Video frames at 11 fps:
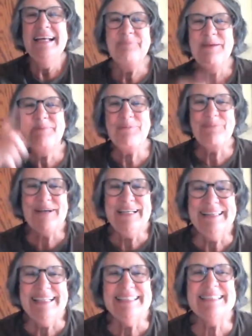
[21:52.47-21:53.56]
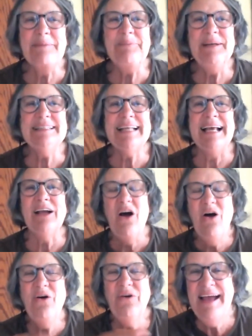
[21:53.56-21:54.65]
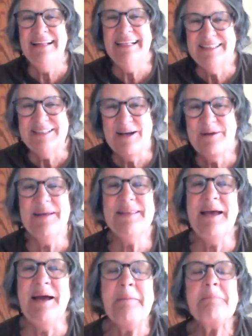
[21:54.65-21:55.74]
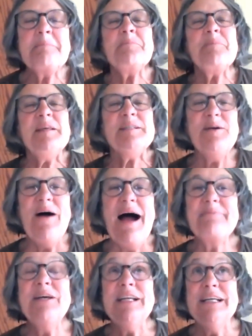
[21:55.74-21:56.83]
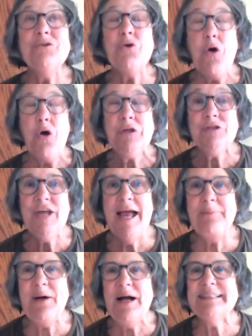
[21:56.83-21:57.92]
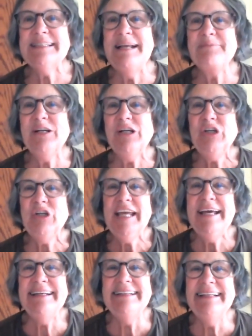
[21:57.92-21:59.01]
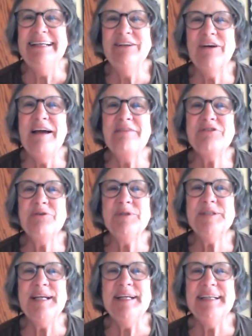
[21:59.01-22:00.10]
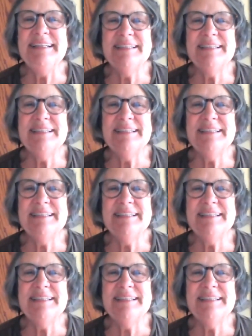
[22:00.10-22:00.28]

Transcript: people putting things up and it's like, oh yeah, let's talk about that. So I'm going to ignore the chat box and I'm going to look at it later after we're done.